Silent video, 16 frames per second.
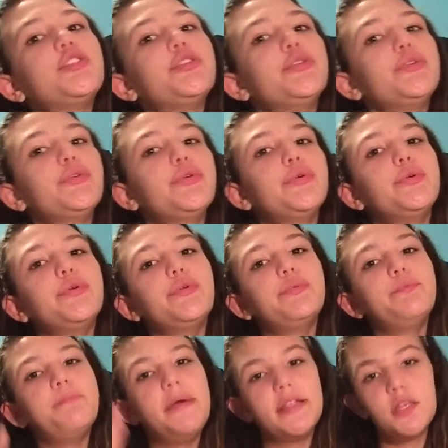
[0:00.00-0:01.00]

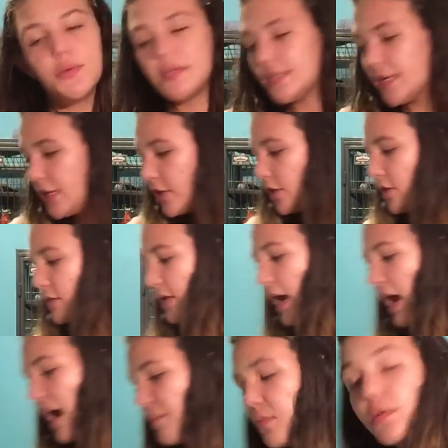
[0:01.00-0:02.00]
to make the retainers.
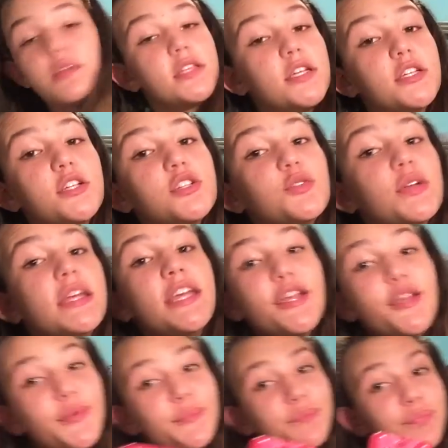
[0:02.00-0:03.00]
I have my retainers right
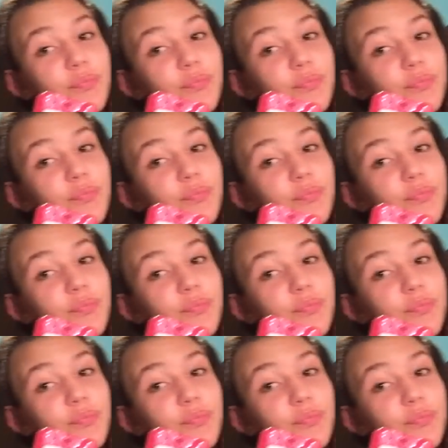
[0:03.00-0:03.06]
here.